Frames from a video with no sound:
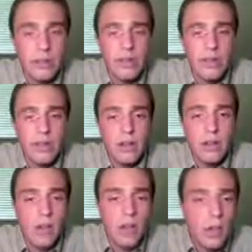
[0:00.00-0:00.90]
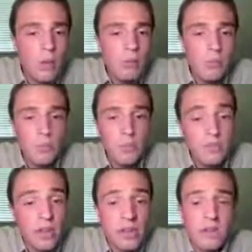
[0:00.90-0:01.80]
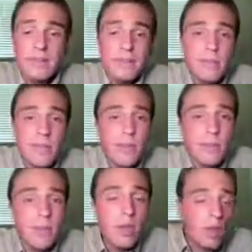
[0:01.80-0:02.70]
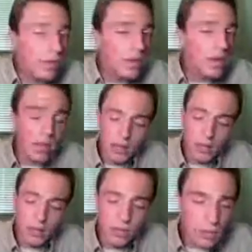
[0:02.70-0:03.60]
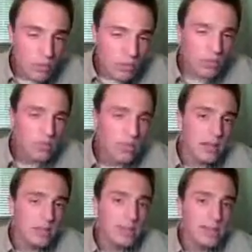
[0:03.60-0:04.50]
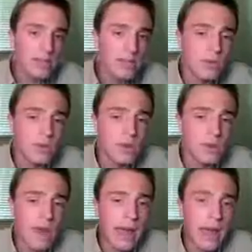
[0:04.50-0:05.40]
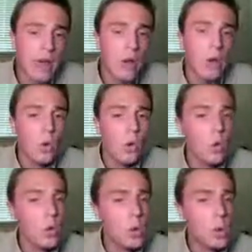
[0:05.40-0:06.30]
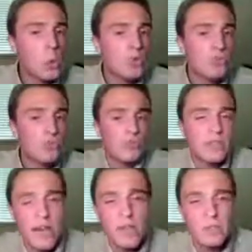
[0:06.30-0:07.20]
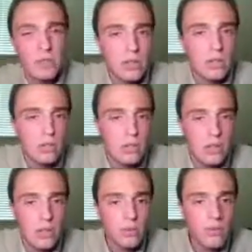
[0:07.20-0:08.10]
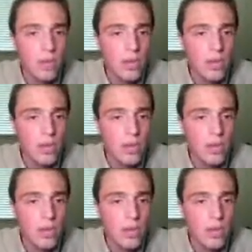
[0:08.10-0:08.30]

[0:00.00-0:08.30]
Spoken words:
He's got a nice attack. But again, after the move rook c8, it's not so clear how this attack is going to continue.